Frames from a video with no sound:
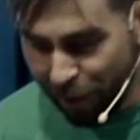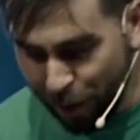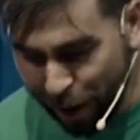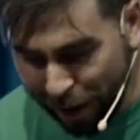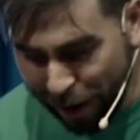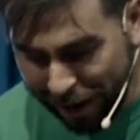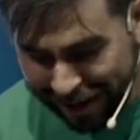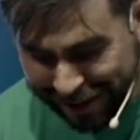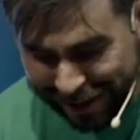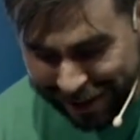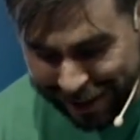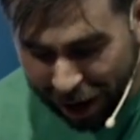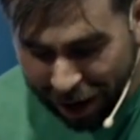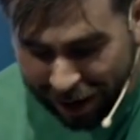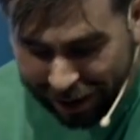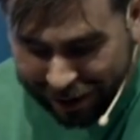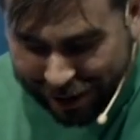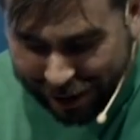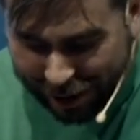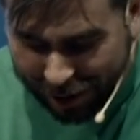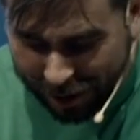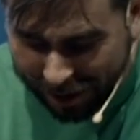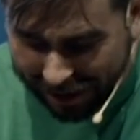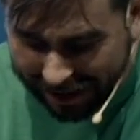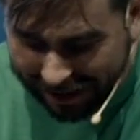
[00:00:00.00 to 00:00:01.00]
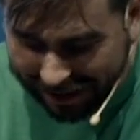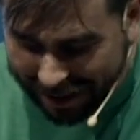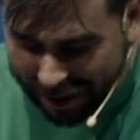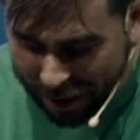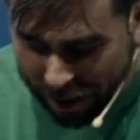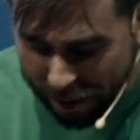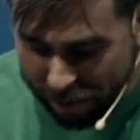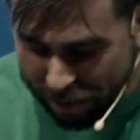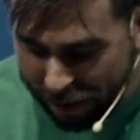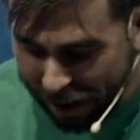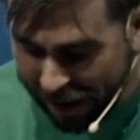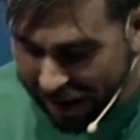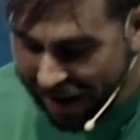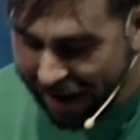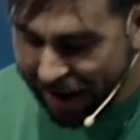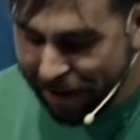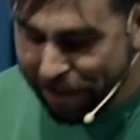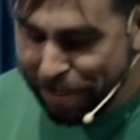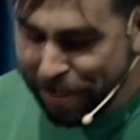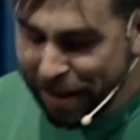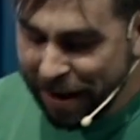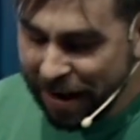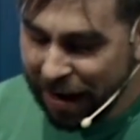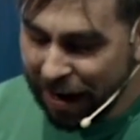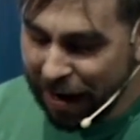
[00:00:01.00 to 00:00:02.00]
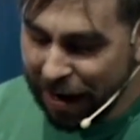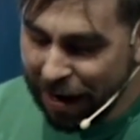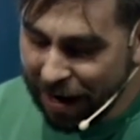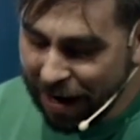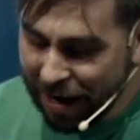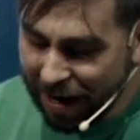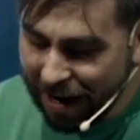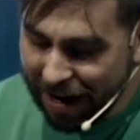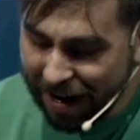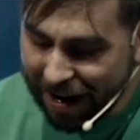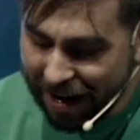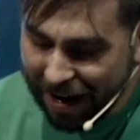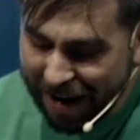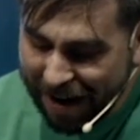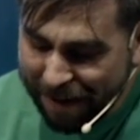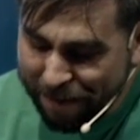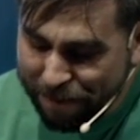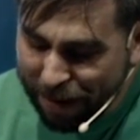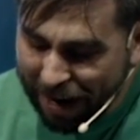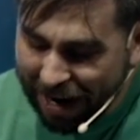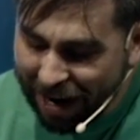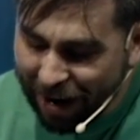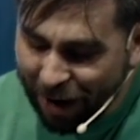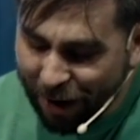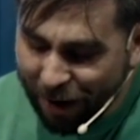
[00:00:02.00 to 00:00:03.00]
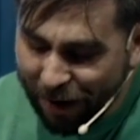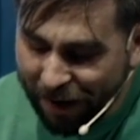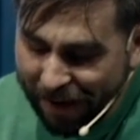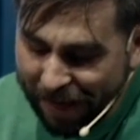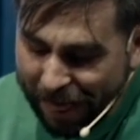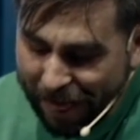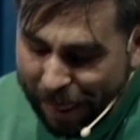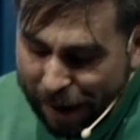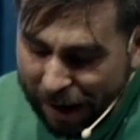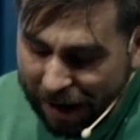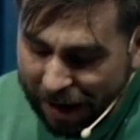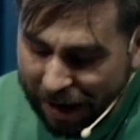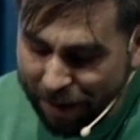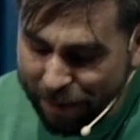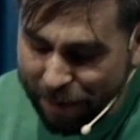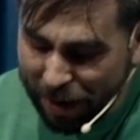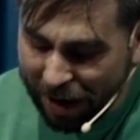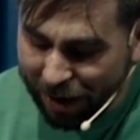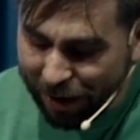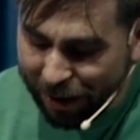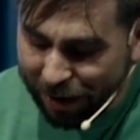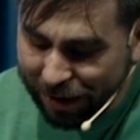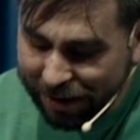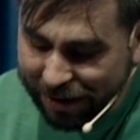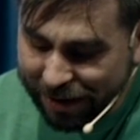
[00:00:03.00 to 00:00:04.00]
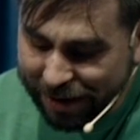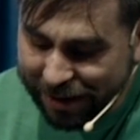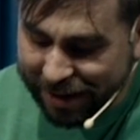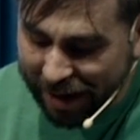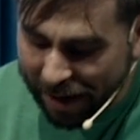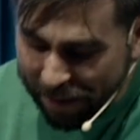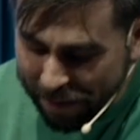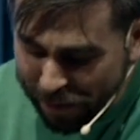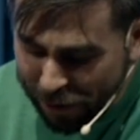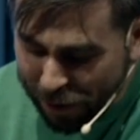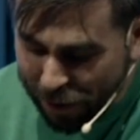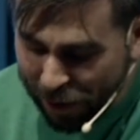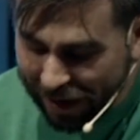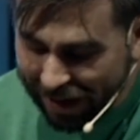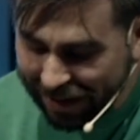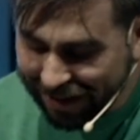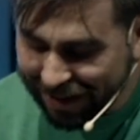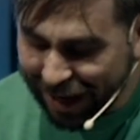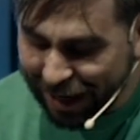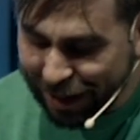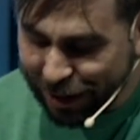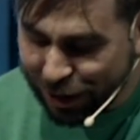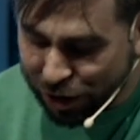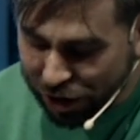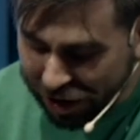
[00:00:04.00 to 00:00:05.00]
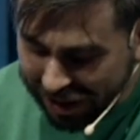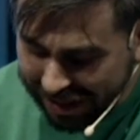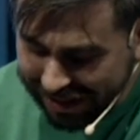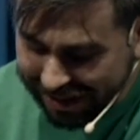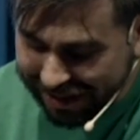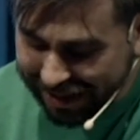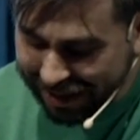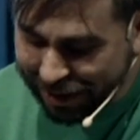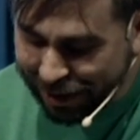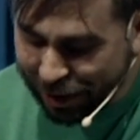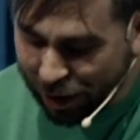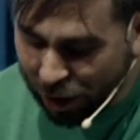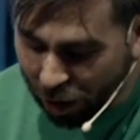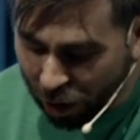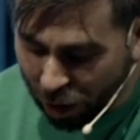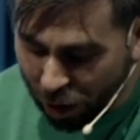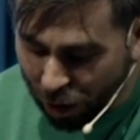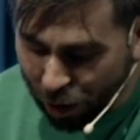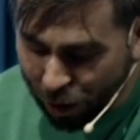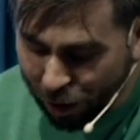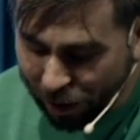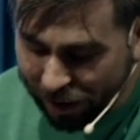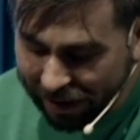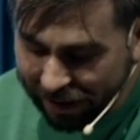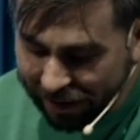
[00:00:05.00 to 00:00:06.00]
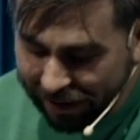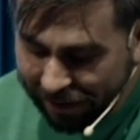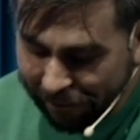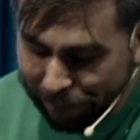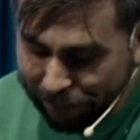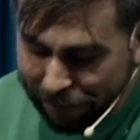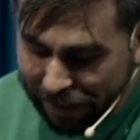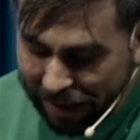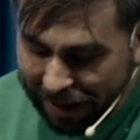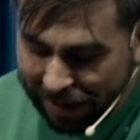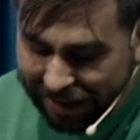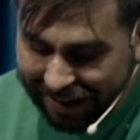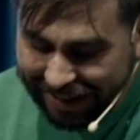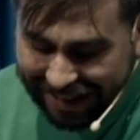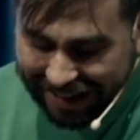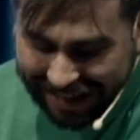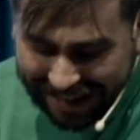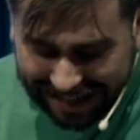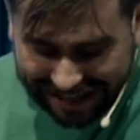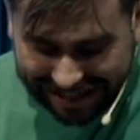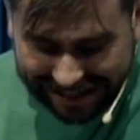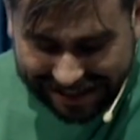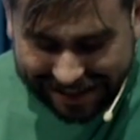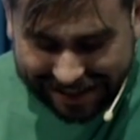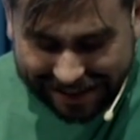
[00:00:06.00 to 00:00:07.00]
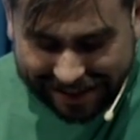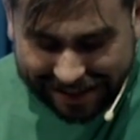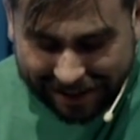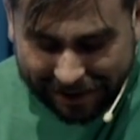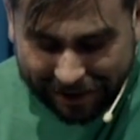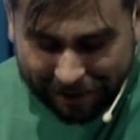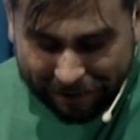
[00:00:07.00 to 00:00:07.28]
want to talk to you a little bit about something that Jesus called yeast.